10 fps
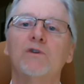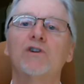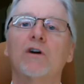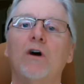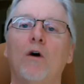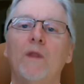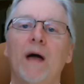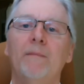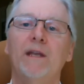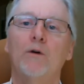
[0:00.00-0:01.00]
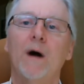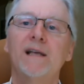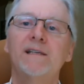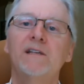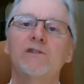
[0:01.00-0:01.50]
which are called amino
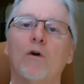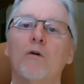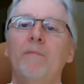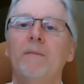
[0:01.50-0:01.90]
acids or